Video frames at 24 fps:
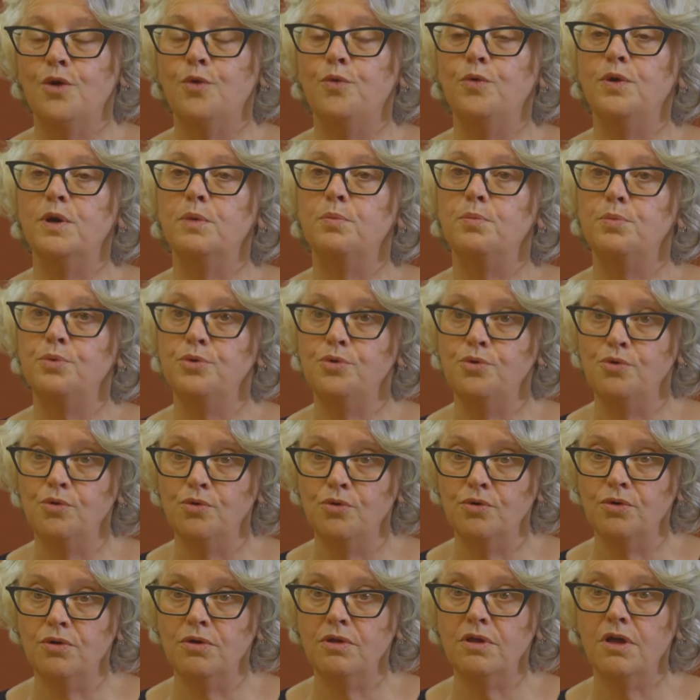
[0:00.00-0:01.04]
We'll
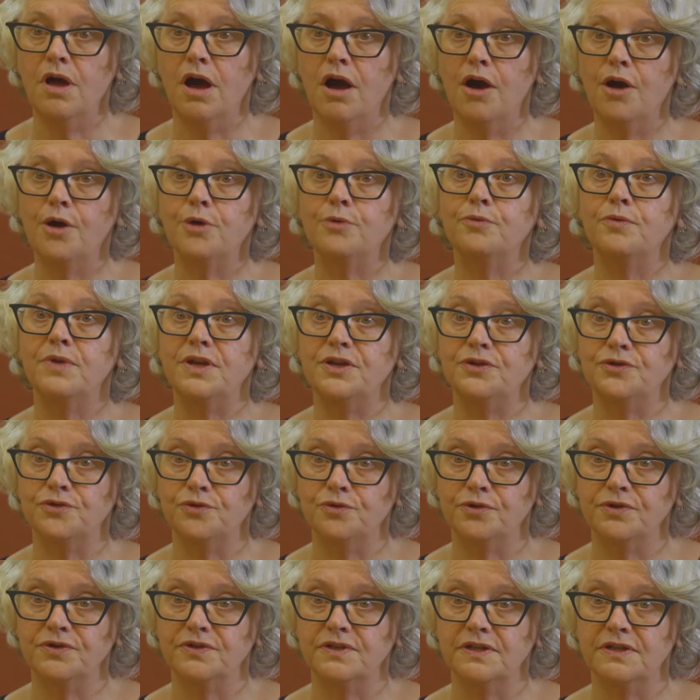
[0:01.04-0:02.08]
pool our
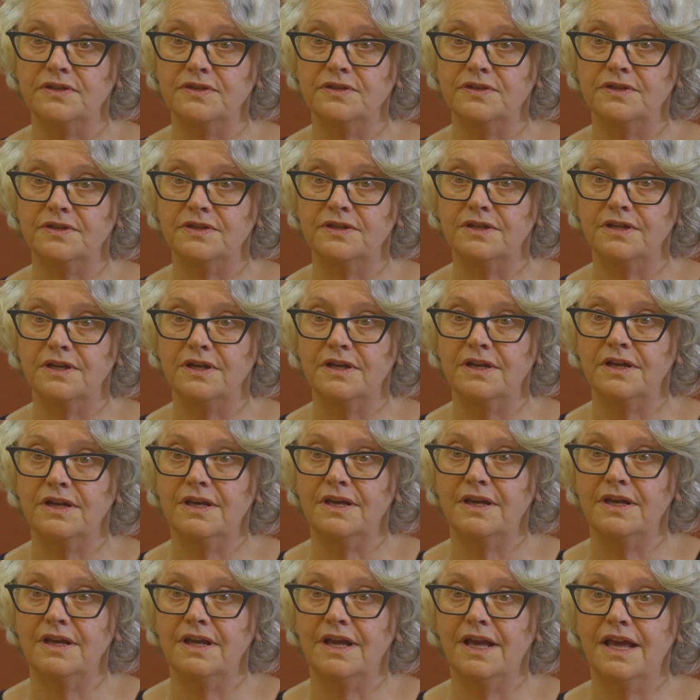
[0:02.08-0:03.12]
resources,
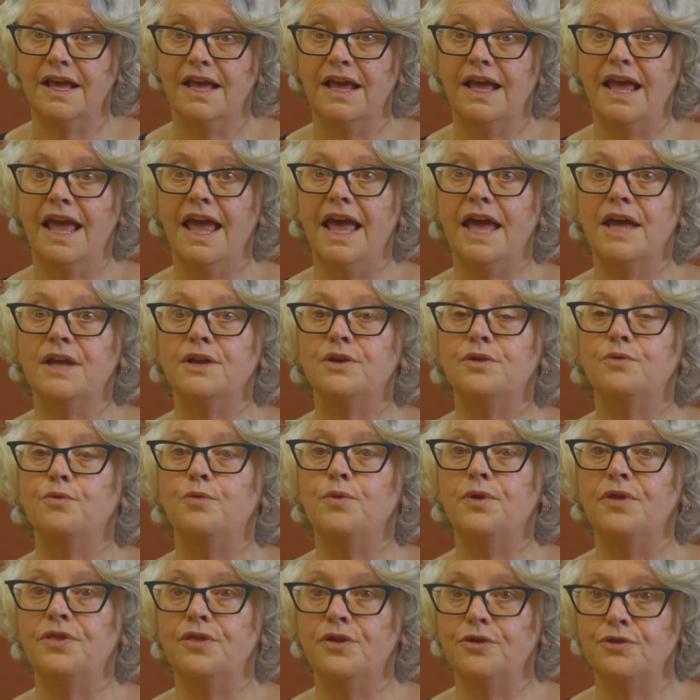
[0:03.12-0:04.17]
and
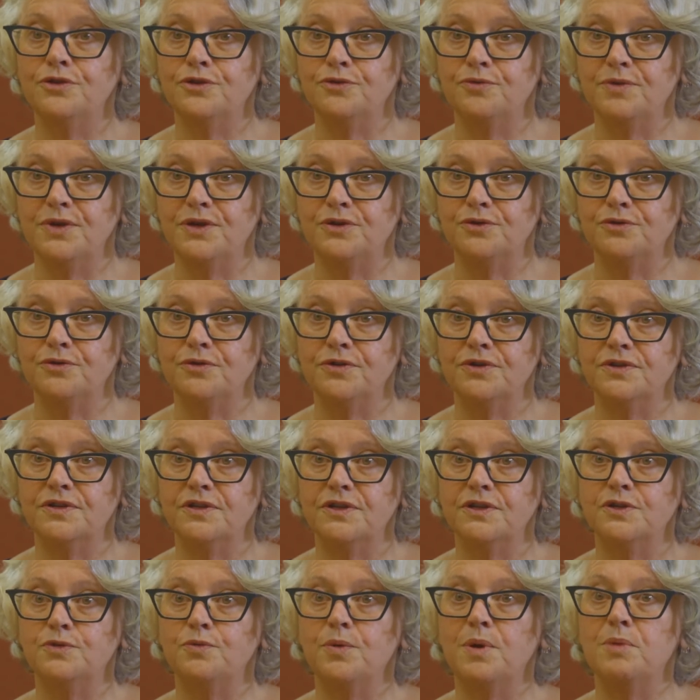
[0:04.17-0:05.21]
with those
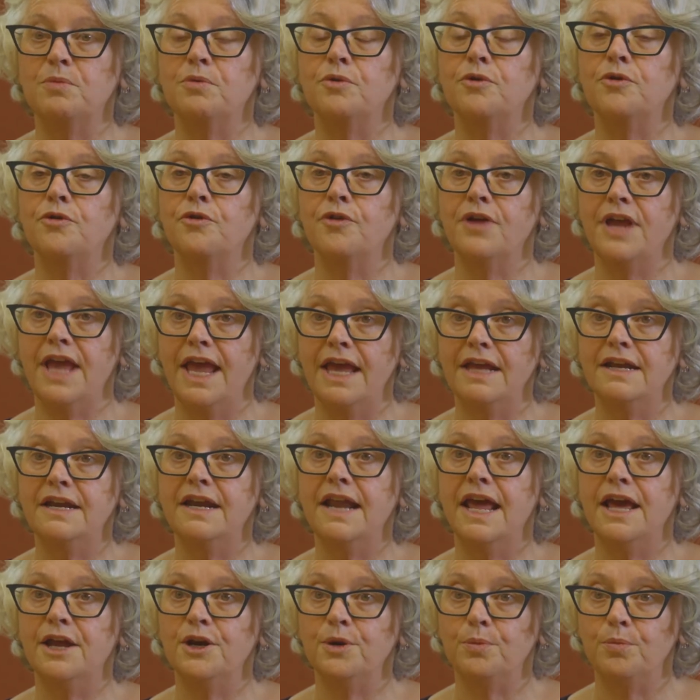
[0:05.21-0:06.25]
resources, we will create an
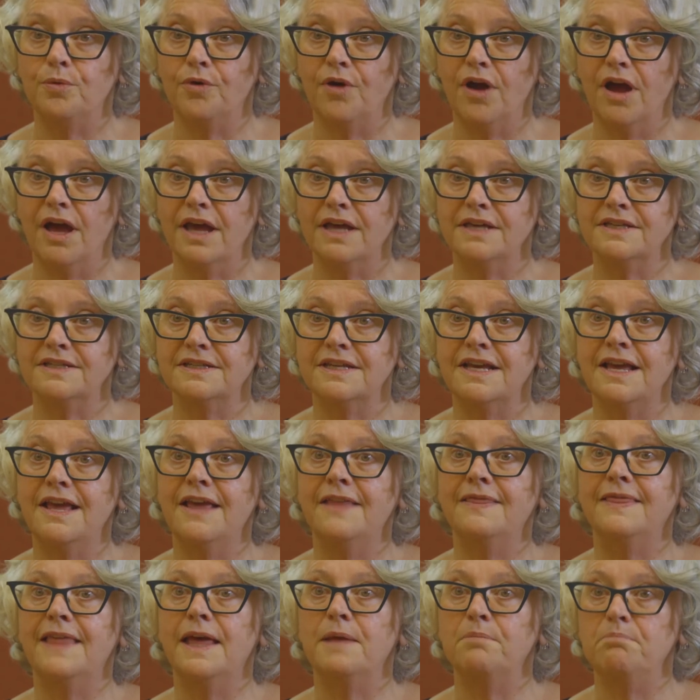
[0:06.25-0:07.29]
enterprise
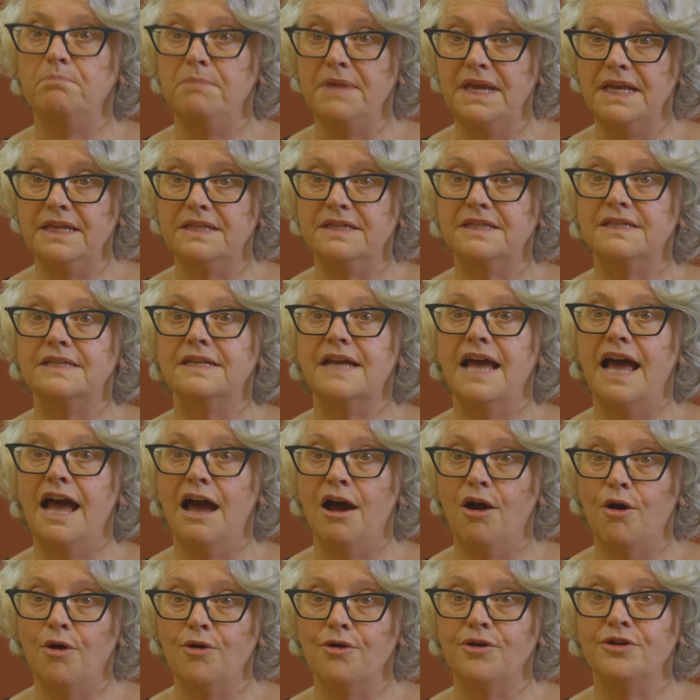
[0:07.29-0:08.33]
that meets
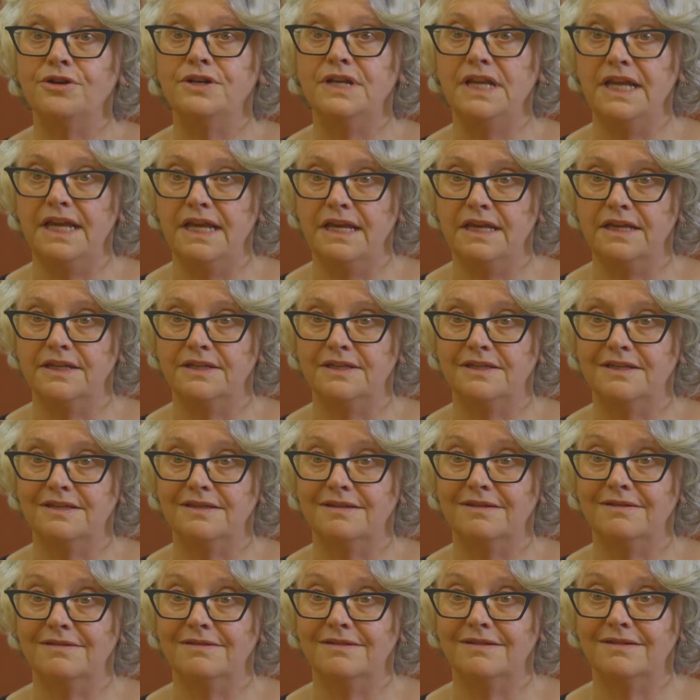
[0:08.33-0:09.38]
our
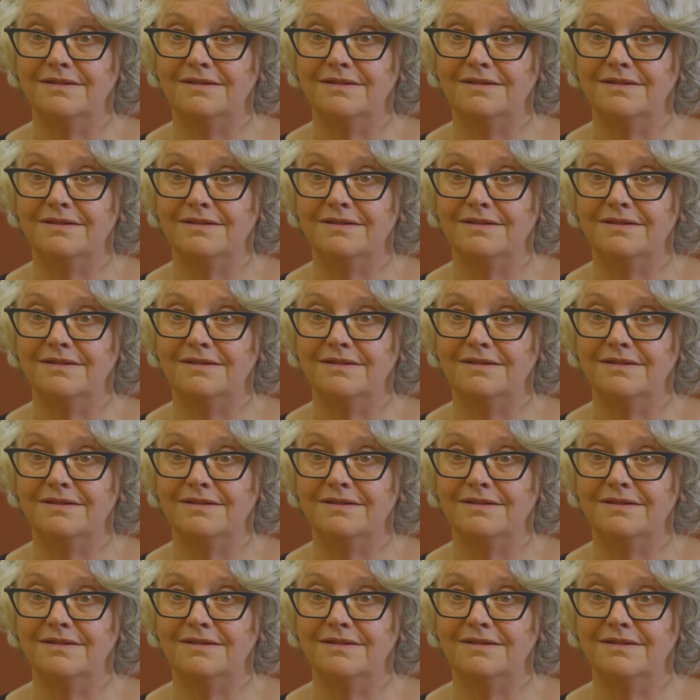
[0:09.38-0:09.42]
needs.